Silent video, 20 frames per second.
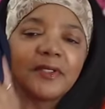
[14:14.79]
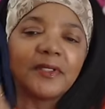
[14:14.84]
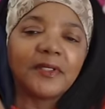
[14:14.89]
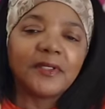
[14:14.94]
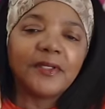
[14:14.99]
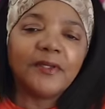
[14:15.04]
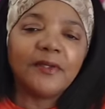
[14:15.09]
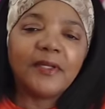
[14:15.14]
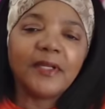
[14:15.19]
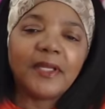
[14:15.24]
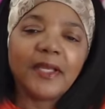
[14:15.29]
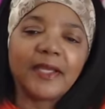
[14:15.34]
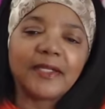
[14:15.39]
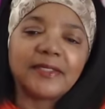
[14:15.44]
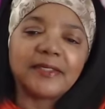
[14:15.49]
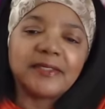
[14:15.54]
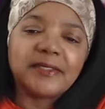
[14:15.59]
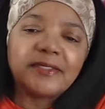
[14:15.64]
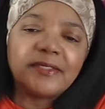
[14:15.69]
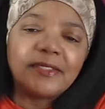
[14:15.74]
You can kind
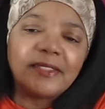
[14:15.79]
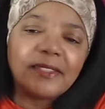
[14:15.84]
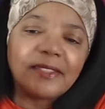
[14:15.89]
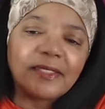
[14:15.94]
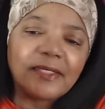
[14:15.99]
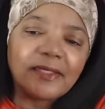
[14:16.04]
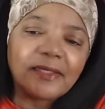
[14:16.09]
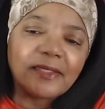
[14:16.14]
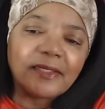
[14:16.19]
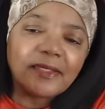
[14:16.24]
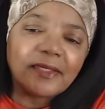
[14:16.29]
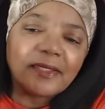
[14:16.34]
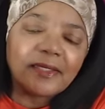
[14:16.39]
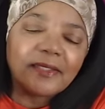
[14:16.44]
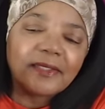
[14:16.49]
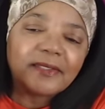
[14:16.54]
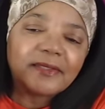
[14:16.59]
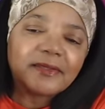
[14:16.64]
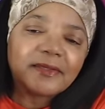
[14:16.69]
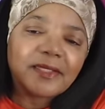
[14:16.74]
of see it, I think.
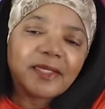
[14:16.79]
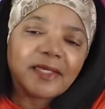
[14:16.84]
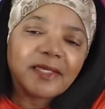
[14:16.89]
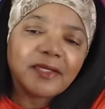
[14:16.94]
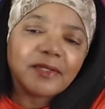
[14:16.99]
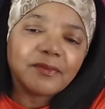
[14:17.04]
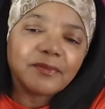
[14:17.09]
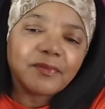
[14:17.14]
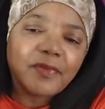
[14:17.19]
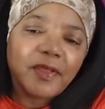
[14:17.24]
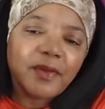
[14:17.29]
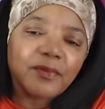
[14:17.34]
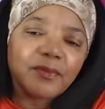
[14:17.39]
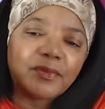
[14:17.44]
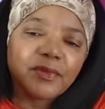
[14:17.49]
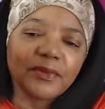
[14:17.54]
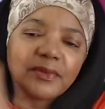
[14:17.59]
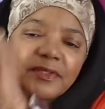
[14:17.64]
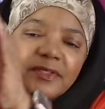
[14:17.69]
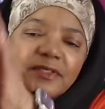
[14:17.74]
It's like that
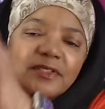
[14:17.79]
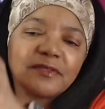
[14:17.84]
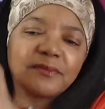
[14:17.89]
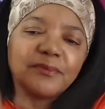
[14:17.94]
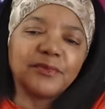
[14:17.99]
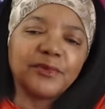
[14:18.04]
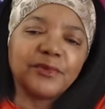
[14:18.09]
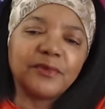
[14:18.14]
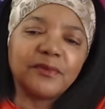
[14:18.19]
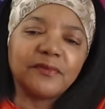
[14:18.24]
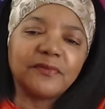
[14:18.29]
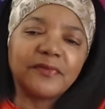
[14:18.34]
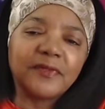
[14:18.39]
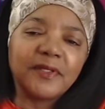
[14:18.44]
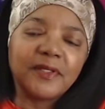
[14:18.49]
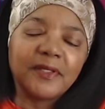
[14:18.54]
real, it's smooth.